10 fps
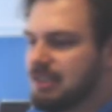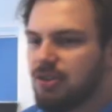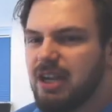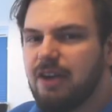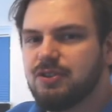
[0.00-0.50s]

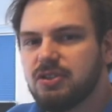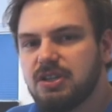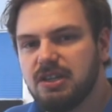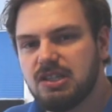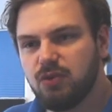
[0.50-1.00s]
So you have
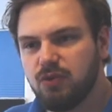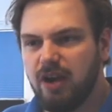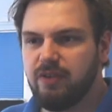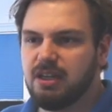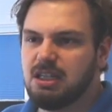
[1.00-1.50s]
the
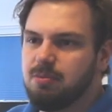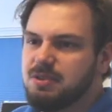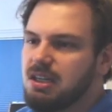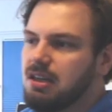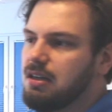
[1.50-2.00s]
screwdriving
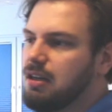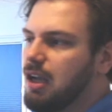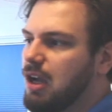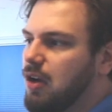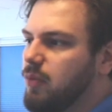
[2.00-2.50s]
adapter,
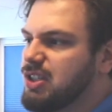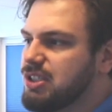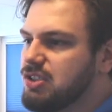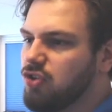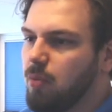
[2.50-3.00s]
uh, which
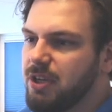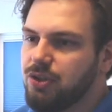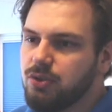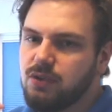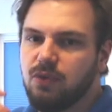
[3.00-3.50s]
is normally
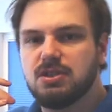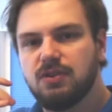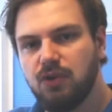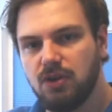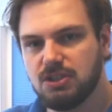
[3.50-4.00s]
used for
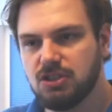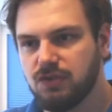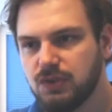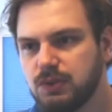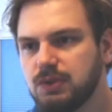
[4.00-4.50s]
the first
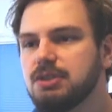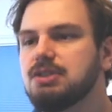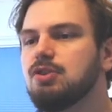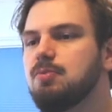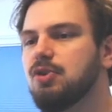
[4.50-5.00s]
screw
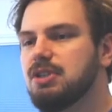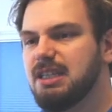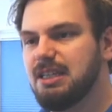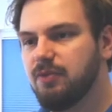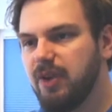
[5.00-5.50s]
to put
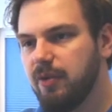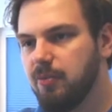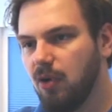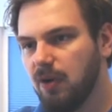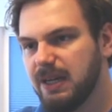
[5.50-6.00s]
it in very
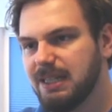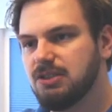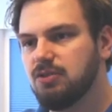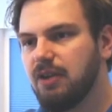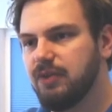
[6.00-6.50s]
properly,
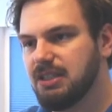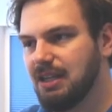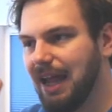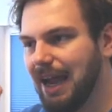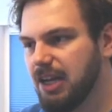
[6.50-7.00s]
to have it
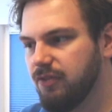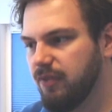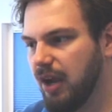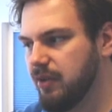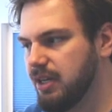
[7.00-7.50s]
aligned
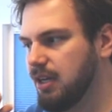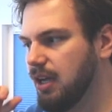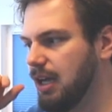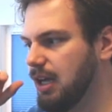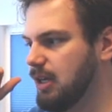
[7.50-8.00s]
very
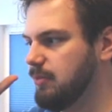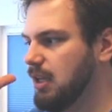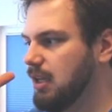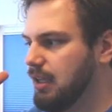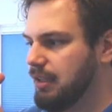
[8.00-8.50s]
uh,
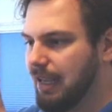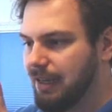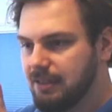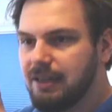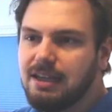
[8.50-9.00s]

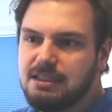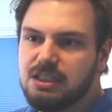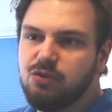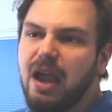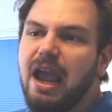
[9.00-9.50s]
like a 90
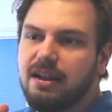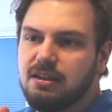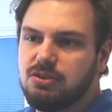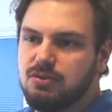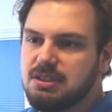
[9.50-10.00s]
degree
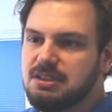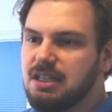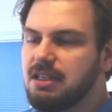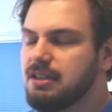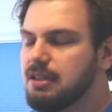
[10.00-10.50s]
angle to the
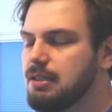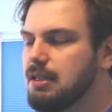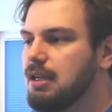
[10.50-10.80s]
cylinder.